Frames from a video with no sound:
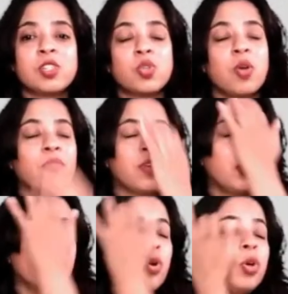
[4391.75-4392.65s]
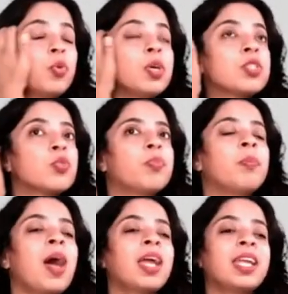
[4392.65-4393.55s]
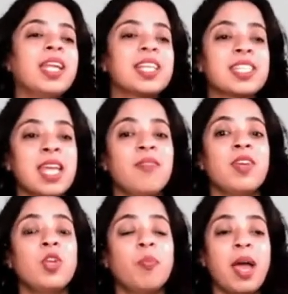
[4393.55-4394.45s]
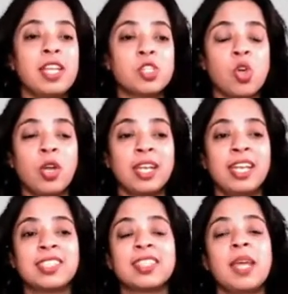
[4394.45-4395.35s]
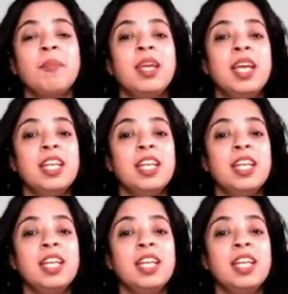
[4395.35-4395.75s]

So when you go to a supermarket next time, when you buy salt next time,